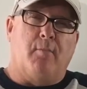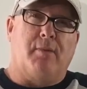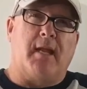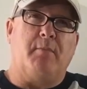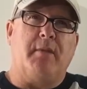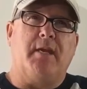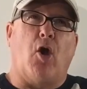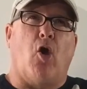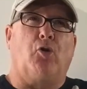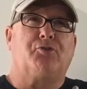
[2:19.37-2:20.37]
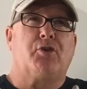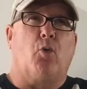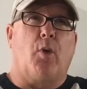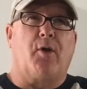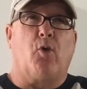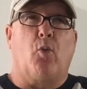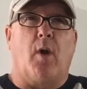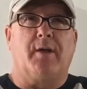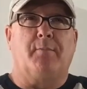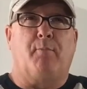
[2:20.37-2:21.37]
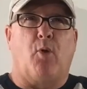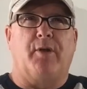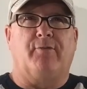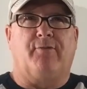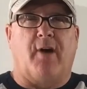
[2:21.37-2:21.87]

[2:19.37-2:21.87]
play me Alt 101.5.